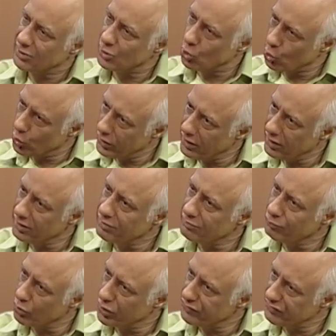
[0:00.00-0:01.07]

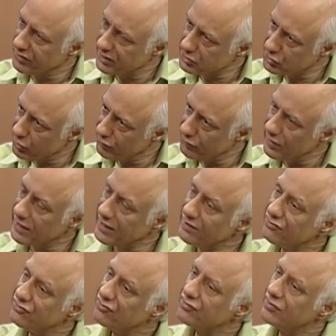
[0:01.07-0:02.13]
cloning, modification of
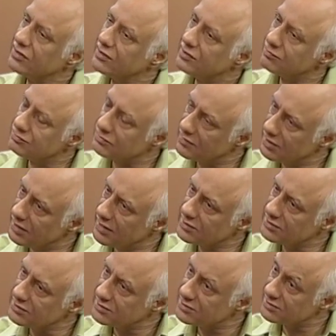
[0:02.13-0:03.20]
life
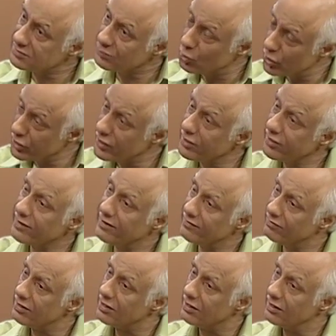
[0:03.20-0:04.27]
at molecular
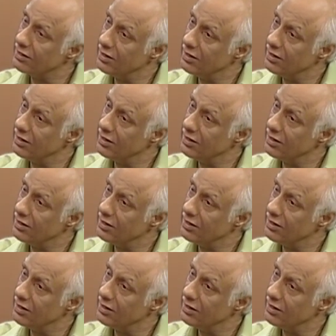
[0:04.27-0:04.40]
level.